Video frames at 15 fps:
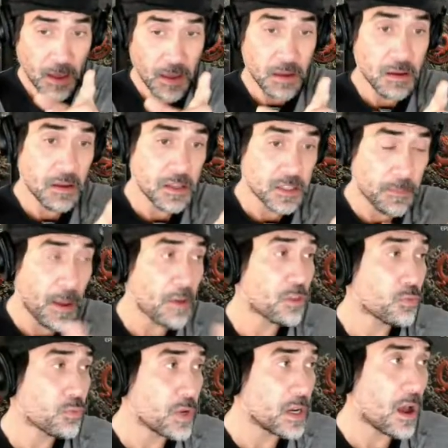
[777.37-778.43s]
it's about
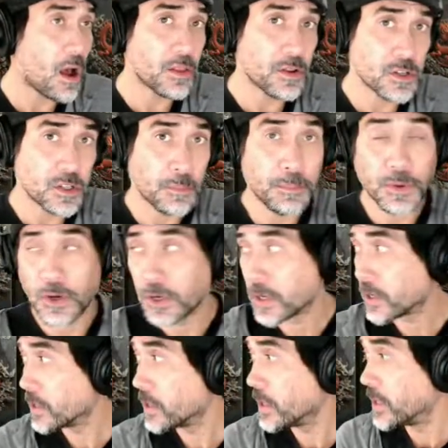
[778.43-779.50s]
$3 a book
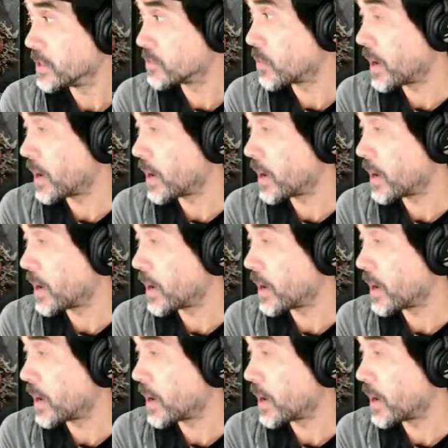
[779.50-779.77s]
is what it